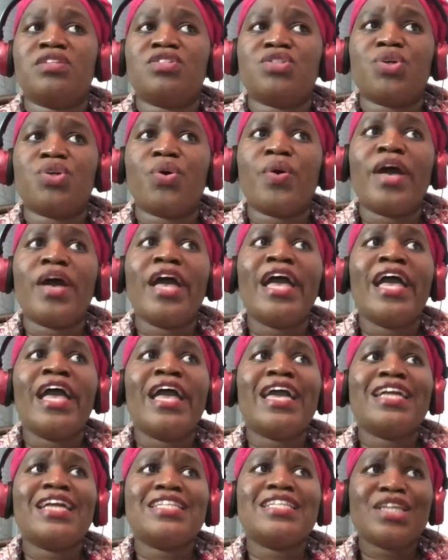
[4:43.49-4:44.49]
And so
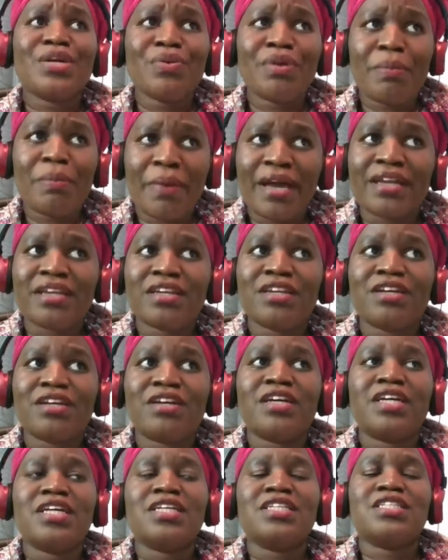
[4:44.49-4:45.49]
it's a reminder,
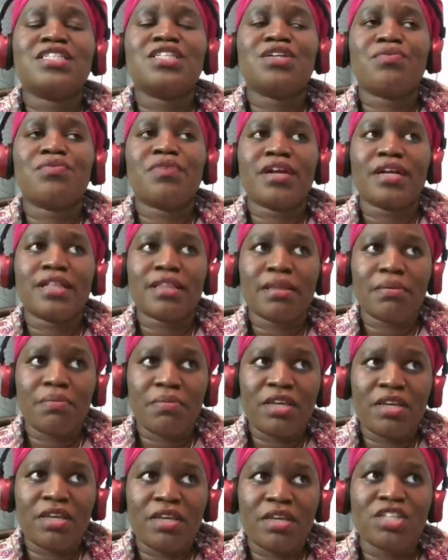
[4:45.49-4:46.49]
it's a
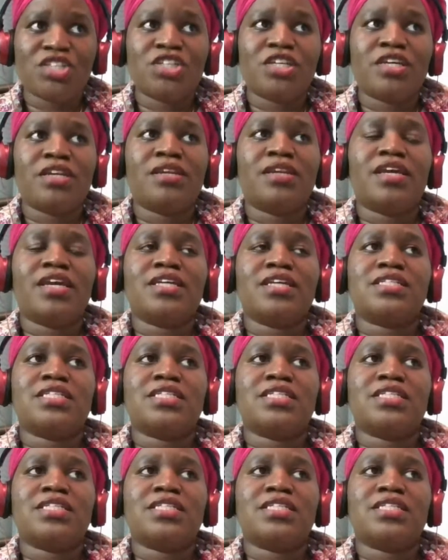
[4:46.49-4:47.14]
reclamation, it's a